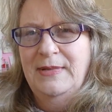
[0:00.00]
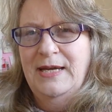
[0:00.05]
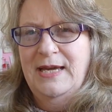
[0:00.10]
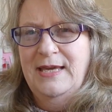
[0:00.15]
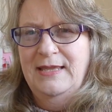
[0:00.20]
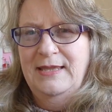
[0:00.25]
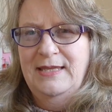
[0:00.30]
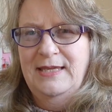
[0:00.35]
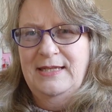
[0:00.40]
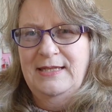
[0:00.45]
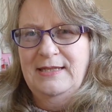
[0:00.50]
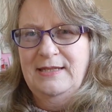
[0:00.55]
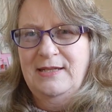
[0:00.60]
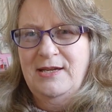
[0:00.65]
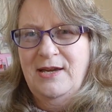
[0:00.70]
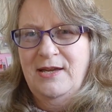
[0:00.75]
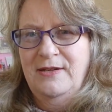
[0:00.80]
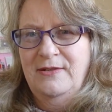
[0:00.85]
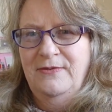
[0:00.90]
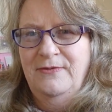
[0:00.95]
and this
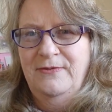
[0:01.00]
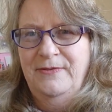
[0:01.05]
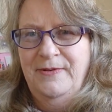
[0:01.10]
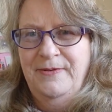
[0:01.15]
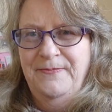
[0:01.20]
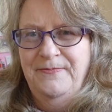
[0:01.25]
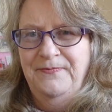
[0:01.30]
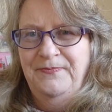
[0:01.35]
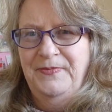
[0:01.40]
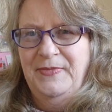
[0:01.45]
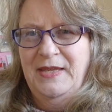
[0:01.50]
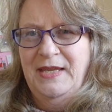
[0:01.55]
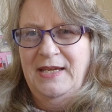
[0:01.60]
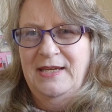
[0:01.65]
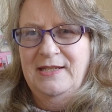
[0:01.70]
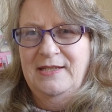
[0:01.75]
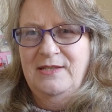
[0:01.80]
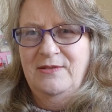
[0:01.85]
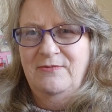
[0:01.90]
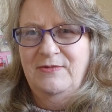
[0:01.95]
kind of
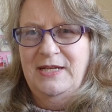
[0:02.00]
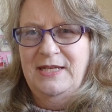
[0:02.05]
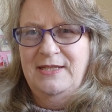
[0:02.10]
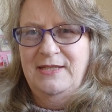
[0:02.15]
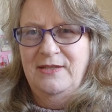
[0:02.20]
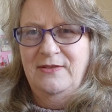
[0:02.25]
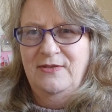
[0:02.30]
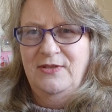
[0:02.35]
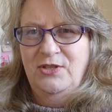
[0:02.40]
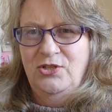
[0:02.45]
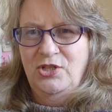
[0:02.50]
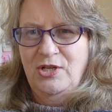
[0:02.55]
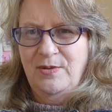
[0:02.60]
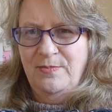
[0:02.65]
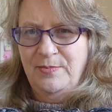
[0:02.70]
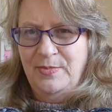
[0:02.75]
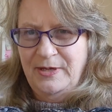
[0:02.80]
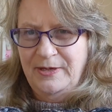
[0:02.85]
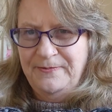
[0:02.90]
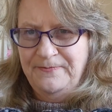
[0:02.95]
as the rest of the
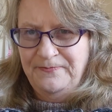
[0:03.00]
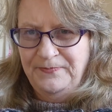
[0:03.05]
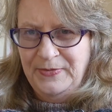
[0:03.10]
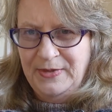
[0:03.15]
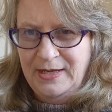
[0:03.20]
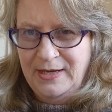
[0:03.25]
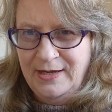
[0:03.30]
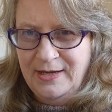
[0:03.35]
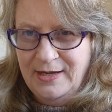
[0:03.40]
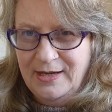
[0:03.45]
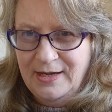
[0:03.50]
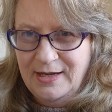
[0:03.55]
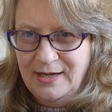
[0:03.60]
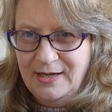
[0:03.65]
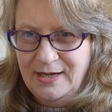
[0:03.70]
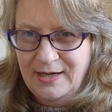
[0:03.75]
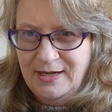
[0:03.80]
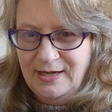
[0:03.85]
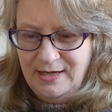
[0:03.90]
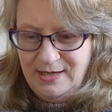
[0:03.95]
jumper.
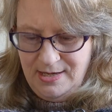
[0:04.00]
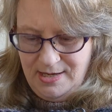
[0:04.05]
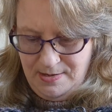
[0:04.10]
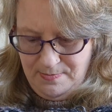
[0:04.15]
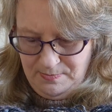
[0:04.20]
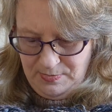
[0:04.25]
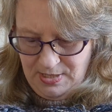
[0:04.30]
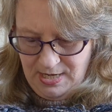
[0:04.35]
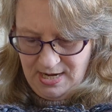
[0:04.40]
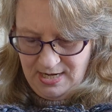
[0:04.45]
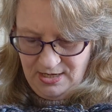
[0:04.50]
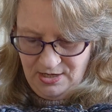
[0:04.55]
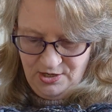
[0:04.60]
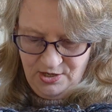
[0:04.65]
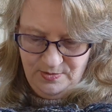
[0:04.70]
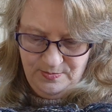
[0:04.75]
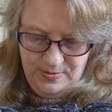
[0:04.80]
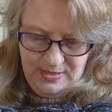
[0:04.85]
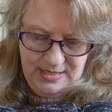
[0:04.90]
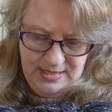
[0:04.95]
I'm kind of
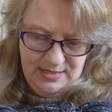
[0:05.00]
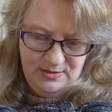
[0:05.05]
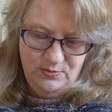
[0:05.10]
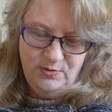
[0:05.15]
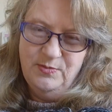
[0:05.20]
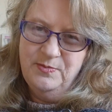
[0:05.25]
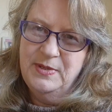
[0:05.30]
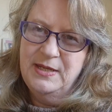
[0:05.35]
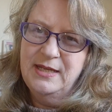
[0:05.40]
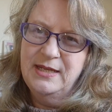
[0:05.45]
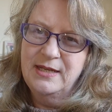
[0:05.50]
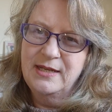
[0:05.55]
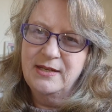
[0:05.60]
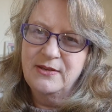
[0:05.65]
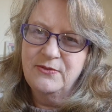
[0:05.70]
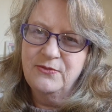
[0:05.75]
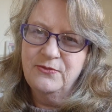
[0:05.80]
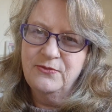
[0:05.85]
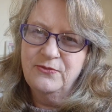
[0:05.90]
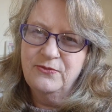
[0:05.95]
hoping it would be
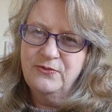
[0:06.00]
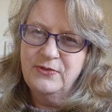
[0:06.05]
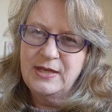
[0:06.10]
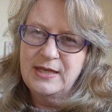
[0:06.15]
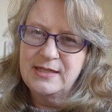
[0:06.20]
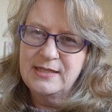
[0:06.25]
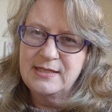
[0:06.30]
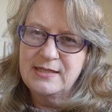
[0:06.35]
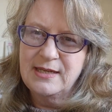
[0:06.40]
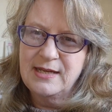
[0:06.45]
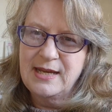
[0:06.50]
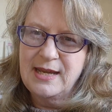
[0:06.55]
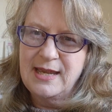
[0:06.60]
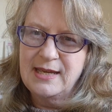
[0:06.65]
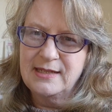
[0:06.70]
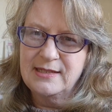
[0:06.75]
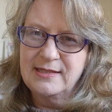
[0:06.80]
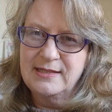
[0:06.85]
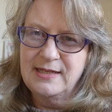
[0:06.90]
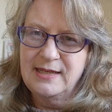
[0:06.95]
enough as an
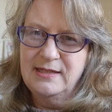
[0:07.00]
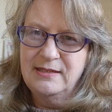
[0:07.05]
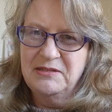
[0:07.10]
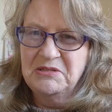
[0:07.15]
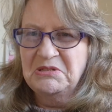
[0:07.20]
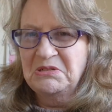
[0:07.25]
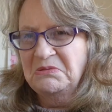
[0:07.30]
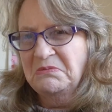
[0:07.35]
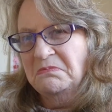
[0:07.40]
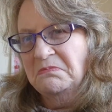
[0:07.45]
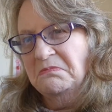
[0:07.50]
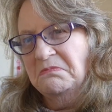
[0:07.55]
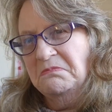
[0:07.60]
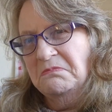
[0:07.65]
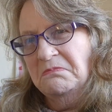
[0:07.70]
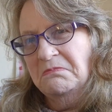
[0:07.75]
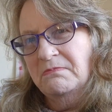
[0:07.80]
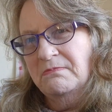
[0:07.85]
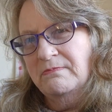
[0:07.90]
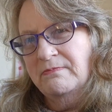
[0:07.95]
accent.
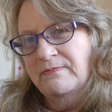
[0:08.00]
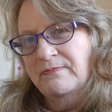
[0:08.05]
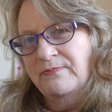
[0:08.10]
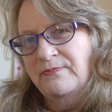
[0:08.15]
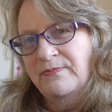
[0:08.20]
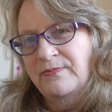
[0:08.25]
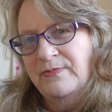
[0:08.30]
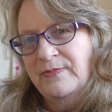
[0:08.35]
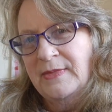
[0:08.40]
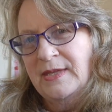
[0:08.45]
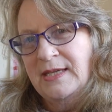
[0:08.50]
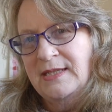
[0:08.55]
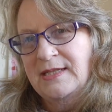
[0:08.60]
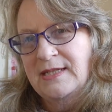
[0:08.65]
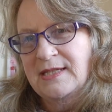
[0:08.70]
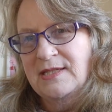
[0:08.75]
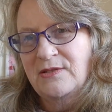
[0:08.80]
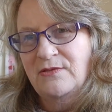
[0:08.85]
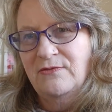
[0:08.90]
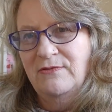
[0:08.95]

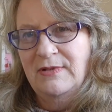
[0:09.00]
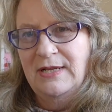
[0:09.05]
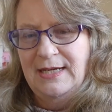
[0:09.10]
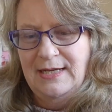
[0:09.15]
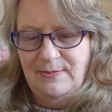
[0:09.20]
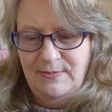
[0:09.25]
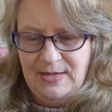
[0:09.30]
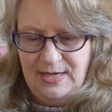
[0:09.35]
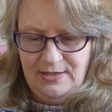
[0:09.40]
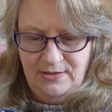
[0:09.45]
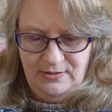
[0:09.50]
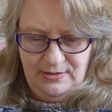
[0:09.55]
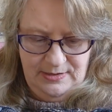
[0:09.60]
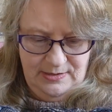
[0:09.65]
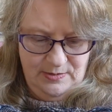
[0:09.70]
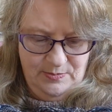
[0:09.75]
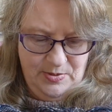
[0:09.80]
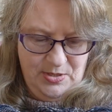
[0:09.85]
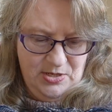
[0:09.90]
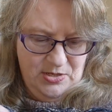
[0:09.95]
Doesn't really matter, I
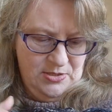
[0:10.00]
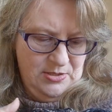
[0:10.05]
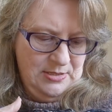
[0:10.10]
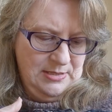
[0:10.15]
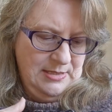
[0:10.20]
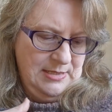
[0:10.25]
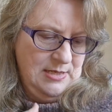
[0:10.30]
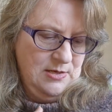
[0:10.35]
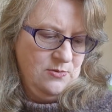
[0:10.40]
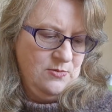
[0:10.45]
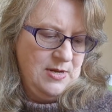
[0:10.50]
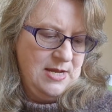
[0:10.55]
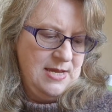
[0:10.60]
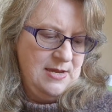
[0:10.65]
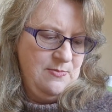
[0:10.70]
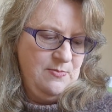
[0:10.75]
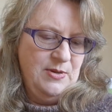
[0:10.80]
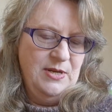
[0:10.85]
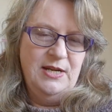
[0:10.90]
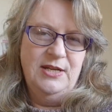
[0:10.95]
suppose, in a
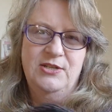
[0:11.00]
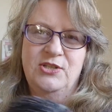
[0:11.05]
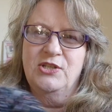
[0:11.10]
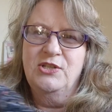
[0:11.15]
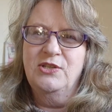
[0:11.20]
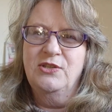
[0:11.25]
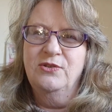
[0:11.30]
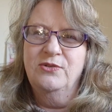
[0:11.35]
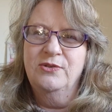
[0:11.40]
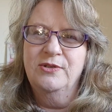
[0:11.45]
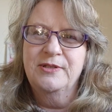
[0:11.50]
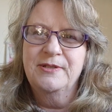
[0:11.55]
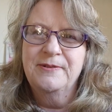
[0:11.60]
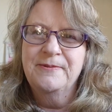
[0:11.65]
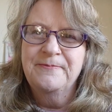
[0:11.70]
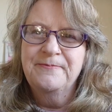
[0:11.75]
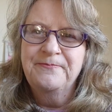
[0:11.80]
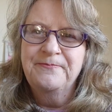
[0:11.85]
way, but I just thought